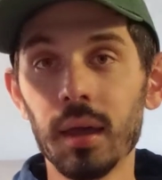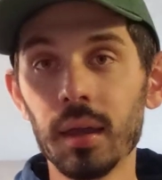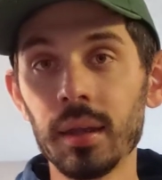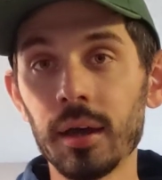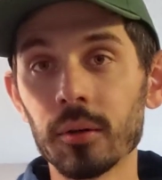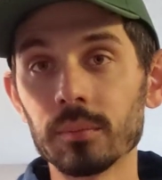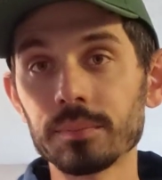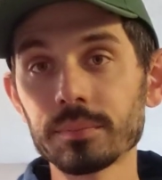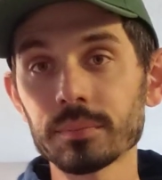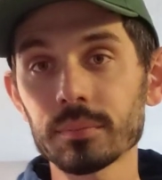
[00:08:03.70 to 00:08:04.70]
Now,
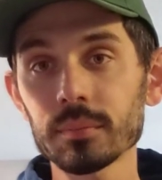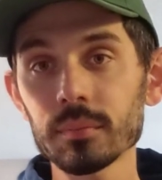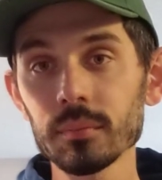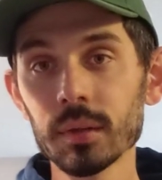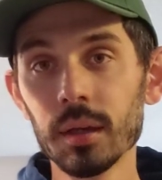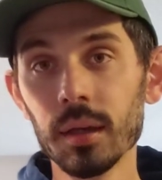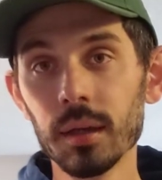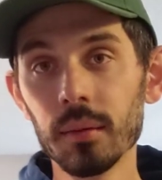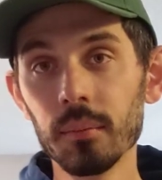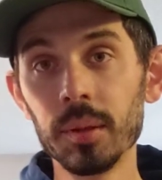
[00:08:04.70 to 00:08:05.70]

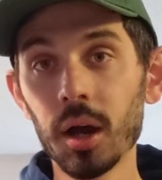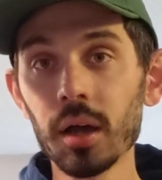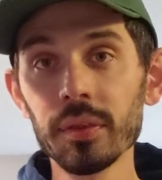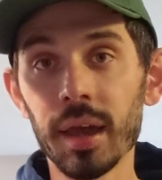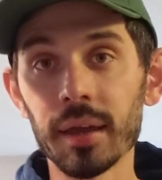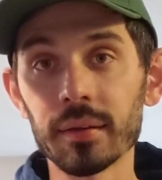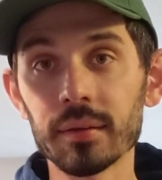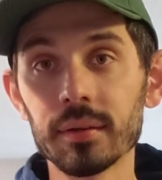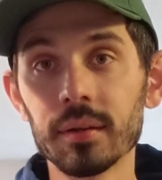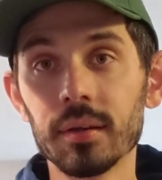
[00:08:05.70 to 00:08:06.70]
beyond that,
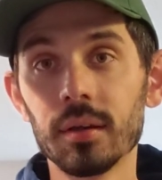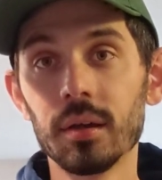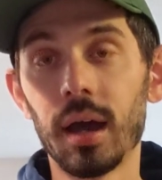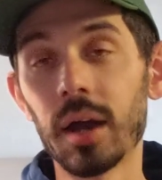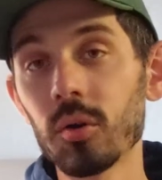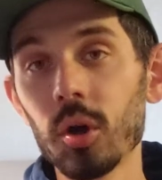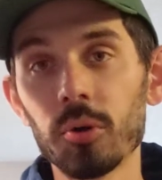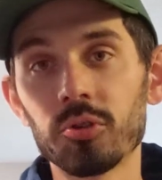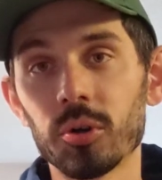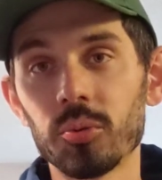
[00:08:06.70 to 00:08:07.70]
I don't know
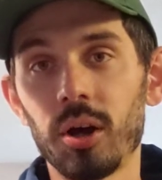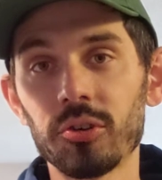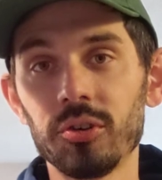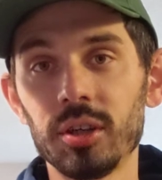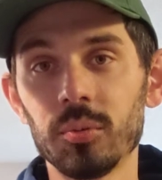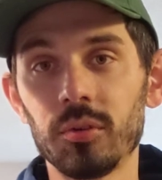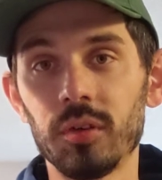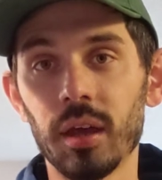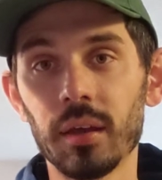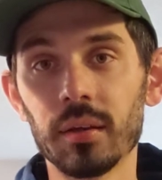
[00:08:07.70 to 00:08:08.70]
what George Washington would say.